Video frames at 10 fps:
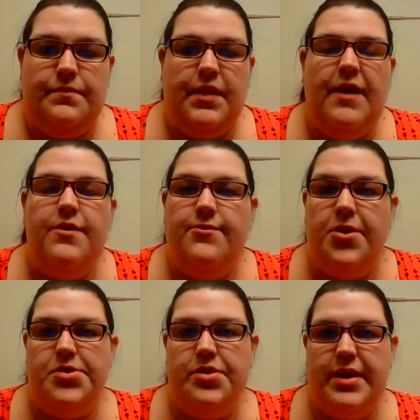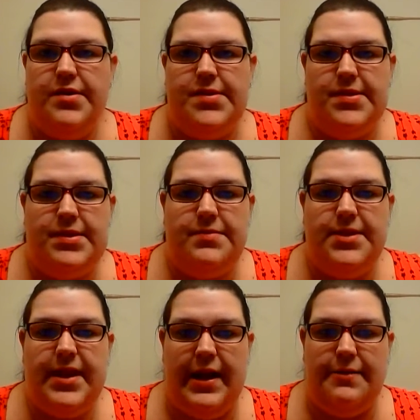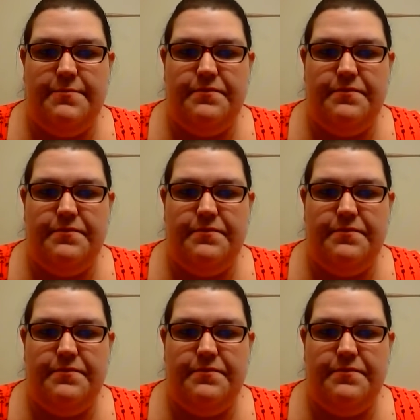And the foster care system today.